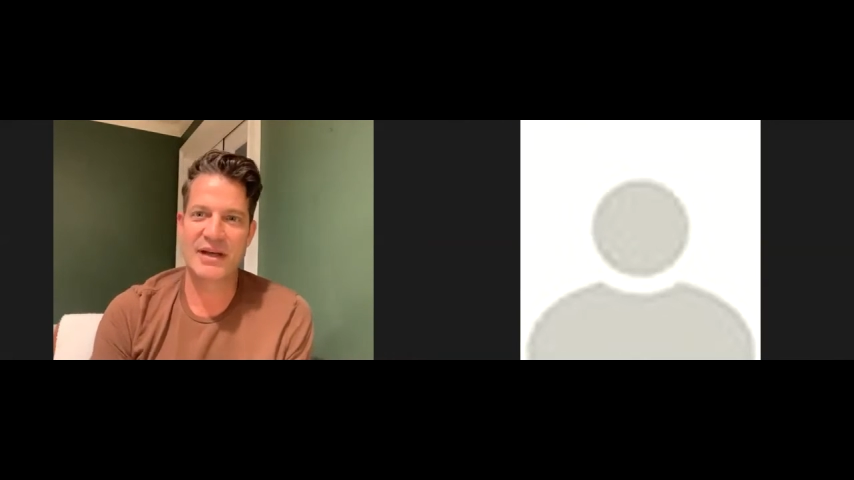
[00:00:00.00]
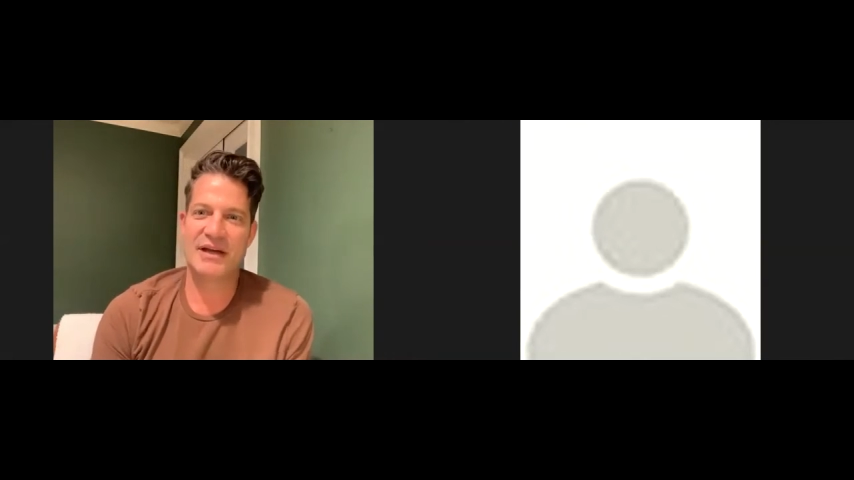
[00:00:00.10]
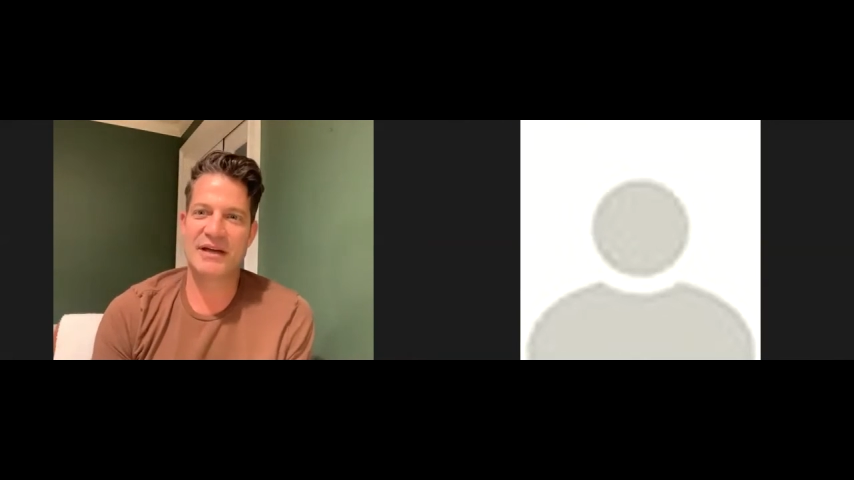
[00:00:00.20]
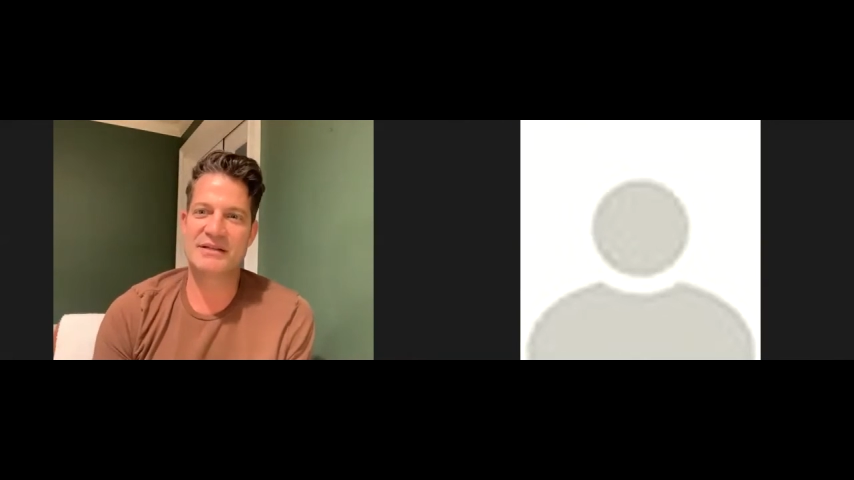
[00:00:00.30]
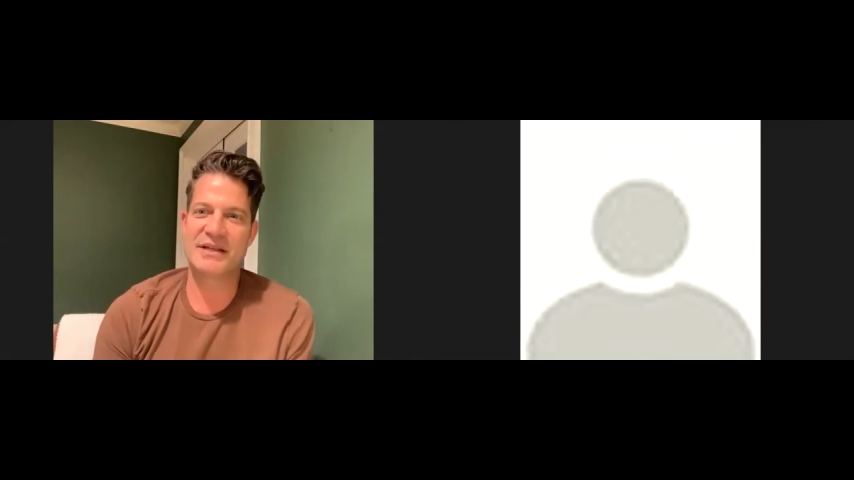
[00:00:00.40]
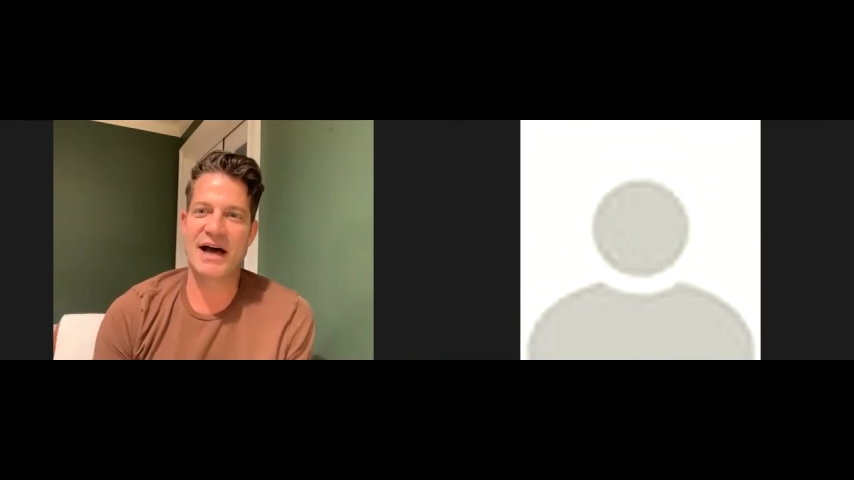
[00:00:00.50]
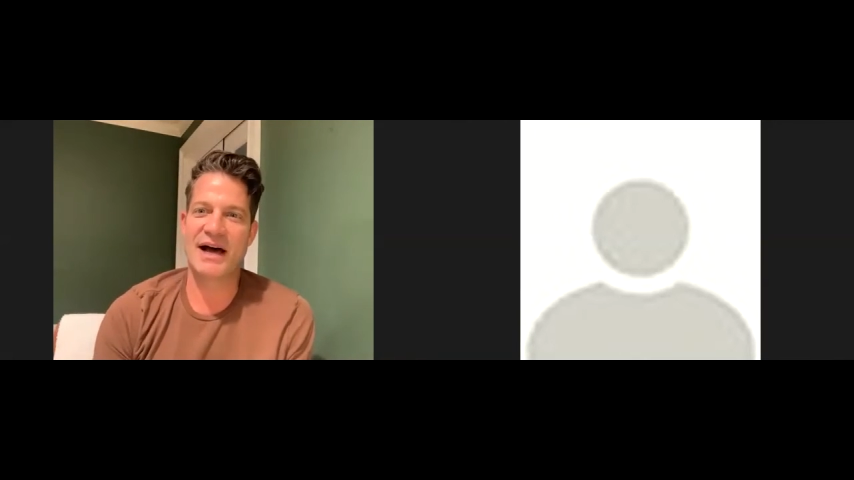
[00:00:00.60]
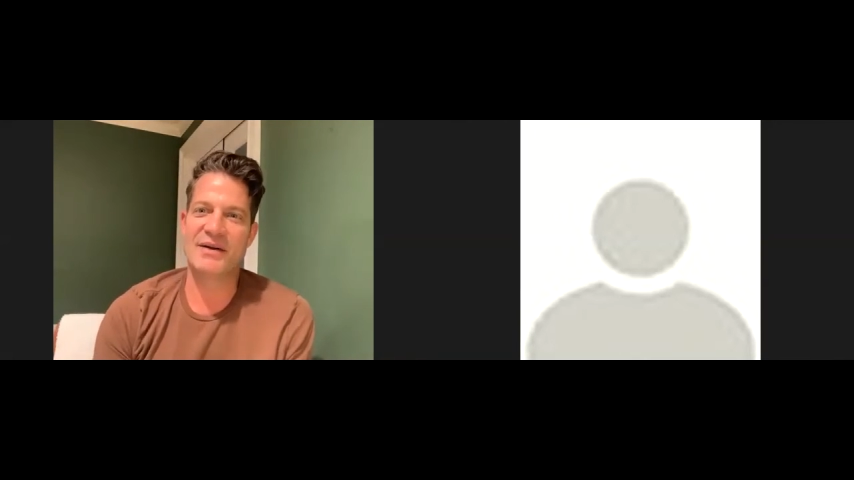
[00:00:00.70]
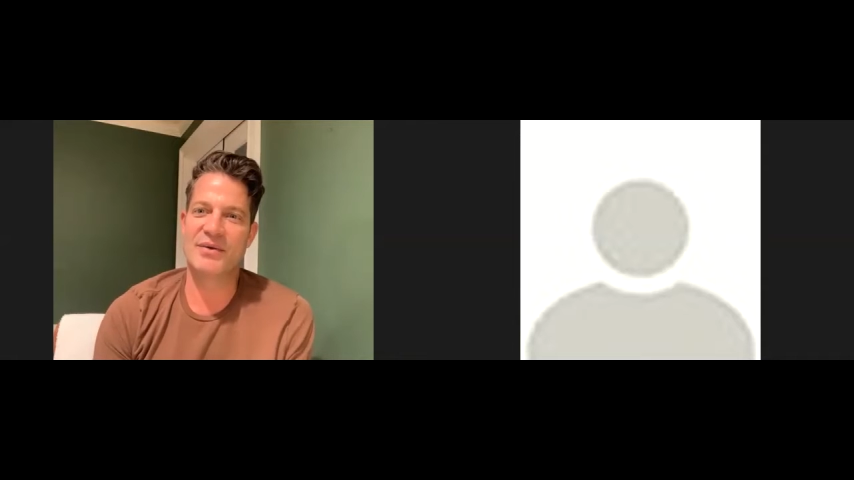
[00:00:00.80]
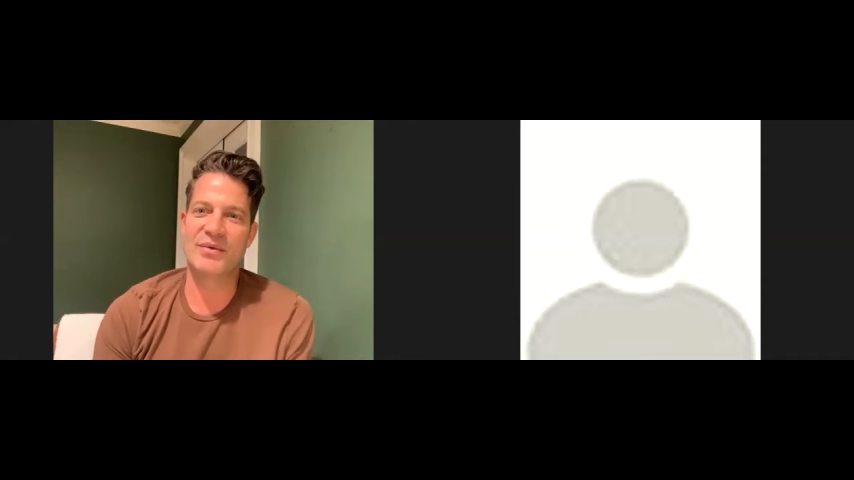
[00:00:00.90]
is
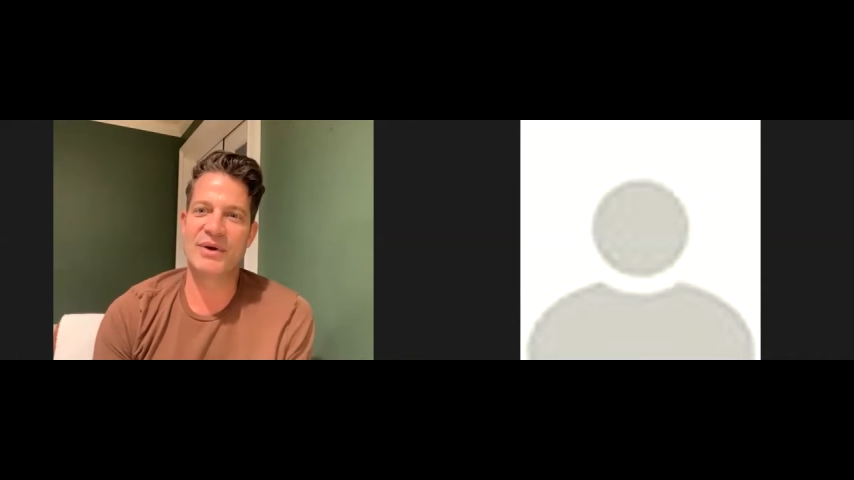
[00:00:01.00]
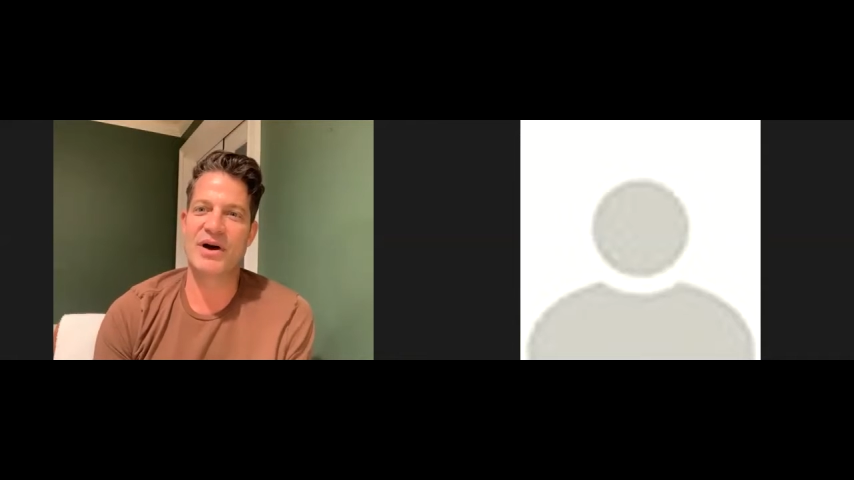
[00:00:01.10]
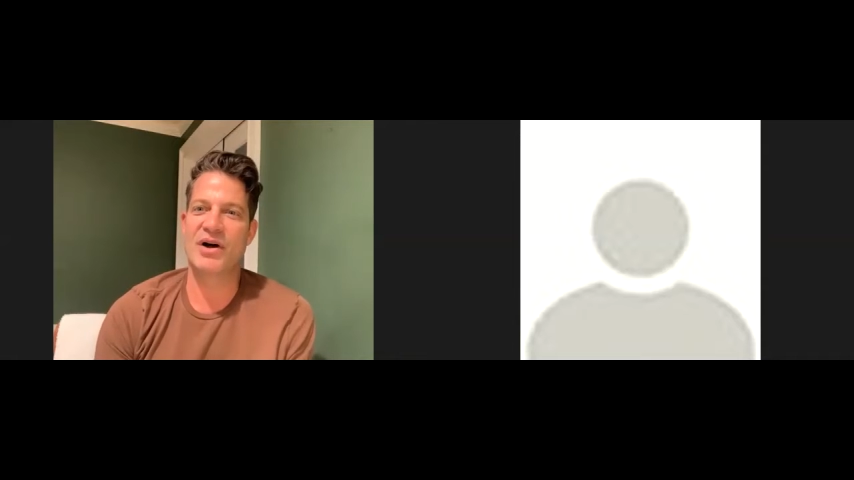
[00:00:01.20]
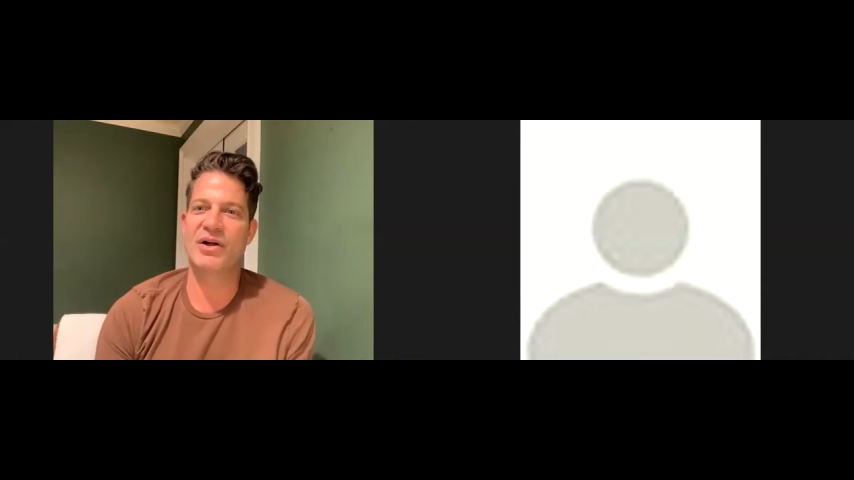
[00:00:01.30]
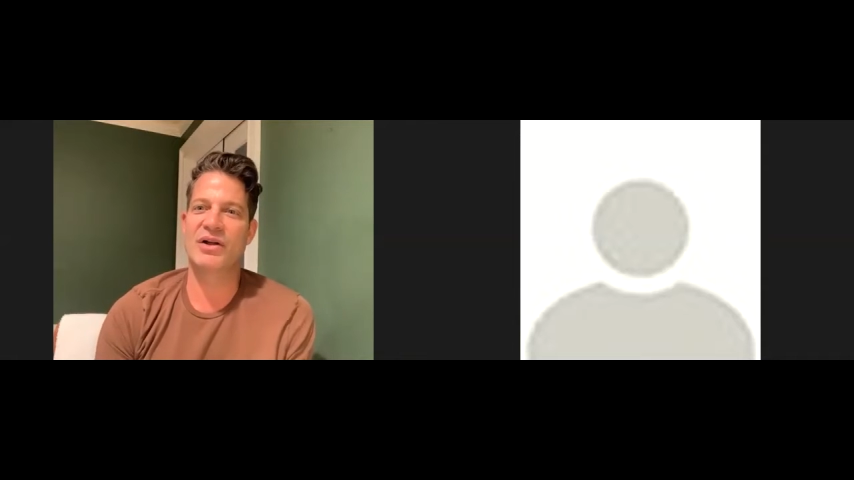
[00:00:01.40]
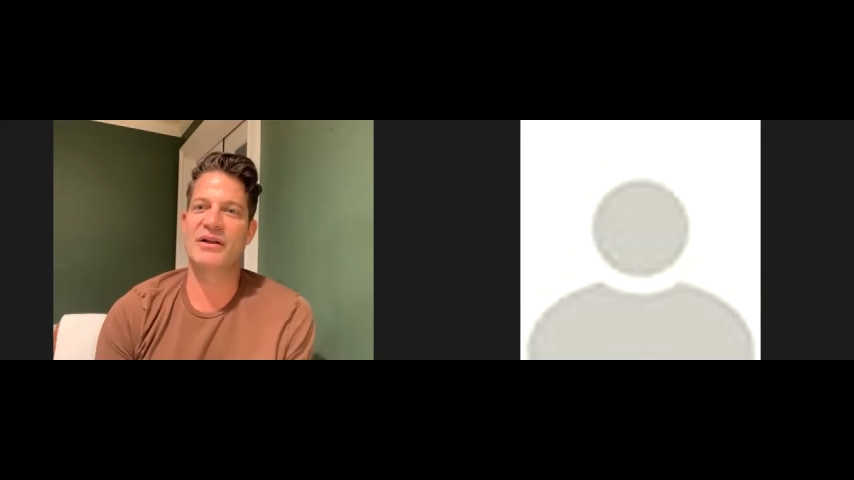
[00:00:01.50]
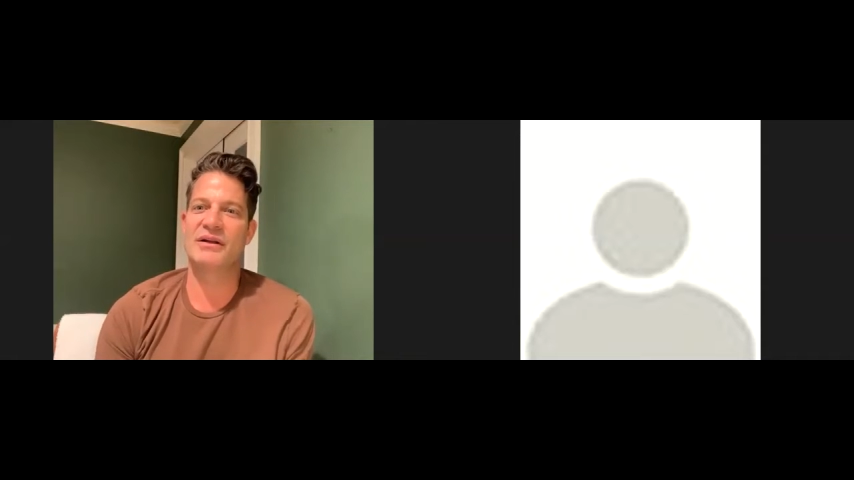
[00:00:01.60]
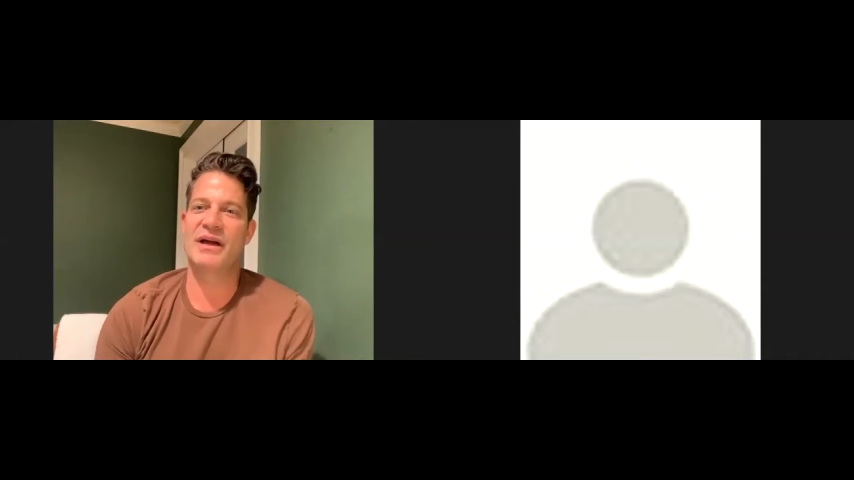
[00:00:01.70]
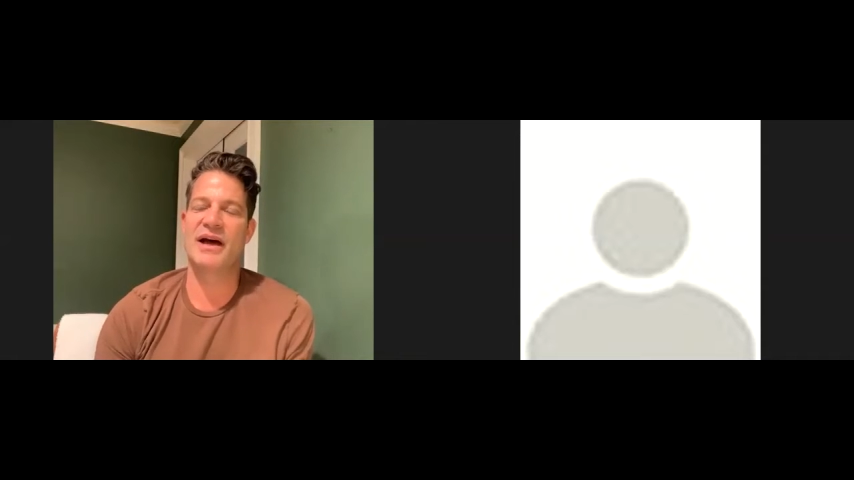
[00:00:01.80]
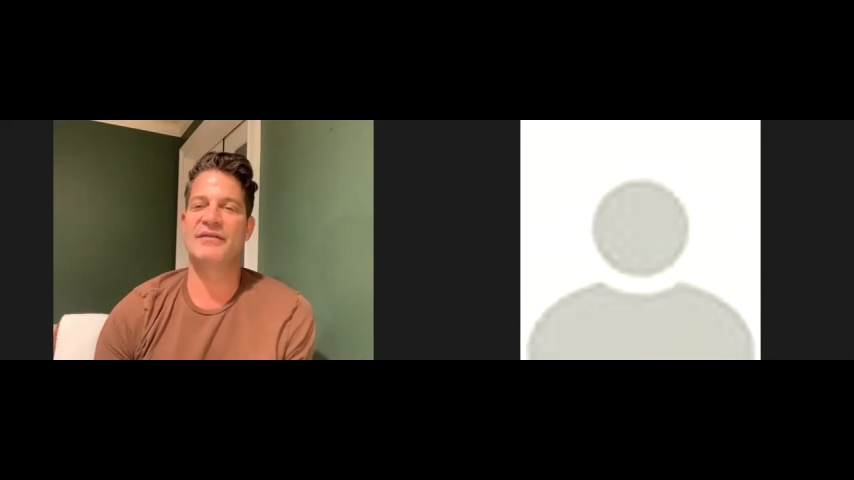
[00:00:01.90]
that we all
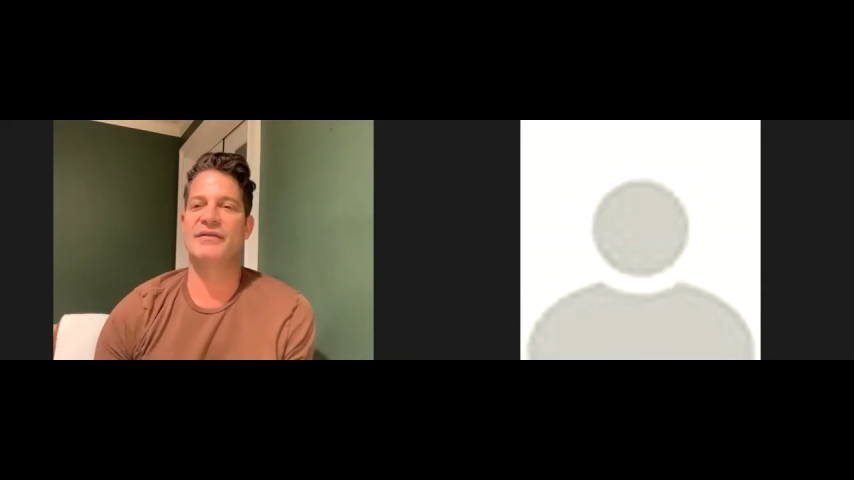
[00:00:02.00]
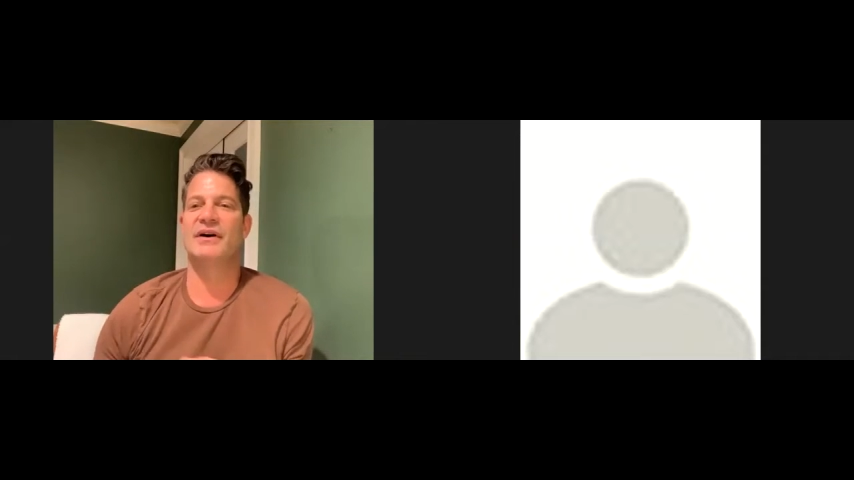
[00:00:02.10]
have